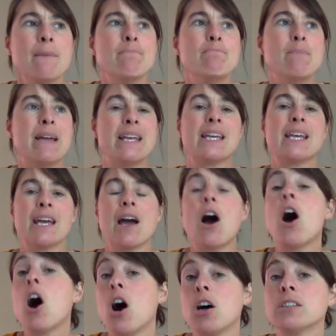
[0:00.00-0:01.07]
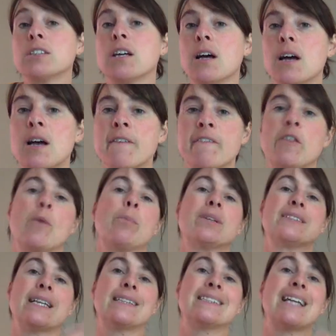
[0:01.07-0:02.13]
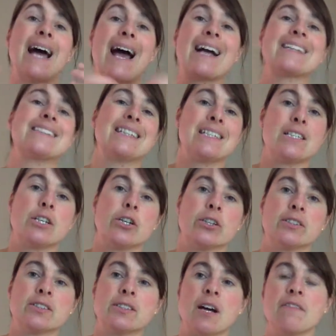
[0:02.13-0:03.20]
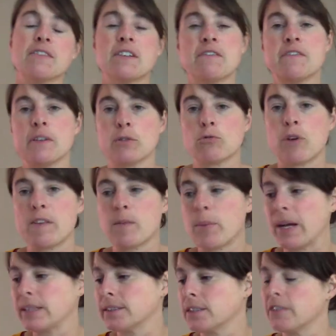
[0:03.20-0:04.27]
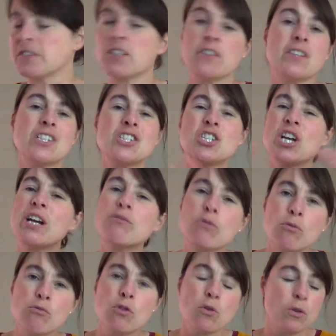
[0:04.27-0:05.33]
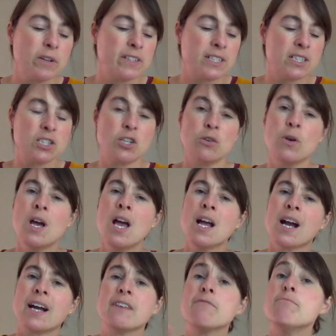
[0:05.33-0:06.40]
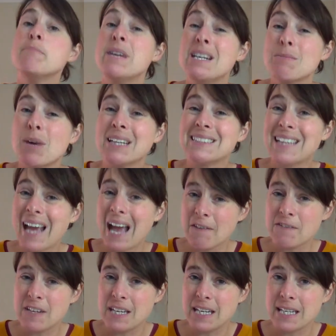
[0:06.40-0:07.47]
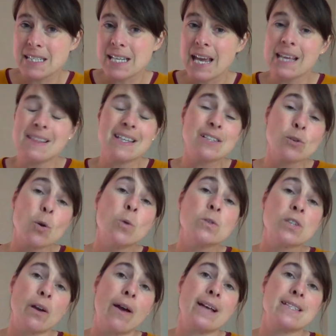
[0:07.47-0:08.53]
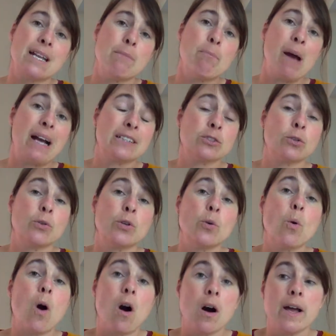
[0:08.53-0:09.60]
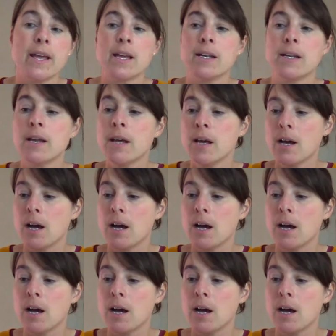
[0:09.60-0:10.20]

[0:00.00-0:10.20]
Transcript: make it harder for the placenta to access the good stuff and filter out the bad stuff? So the general rule is to kind of minimize caffeine intake. This also has an impact on your iron